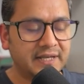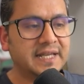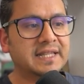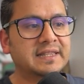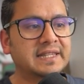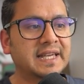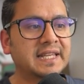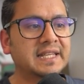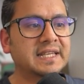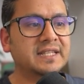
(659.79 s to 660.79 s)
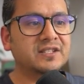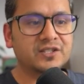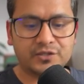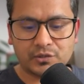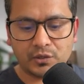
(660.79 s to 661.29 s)
and then
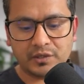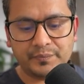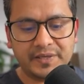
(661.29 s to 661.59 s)
install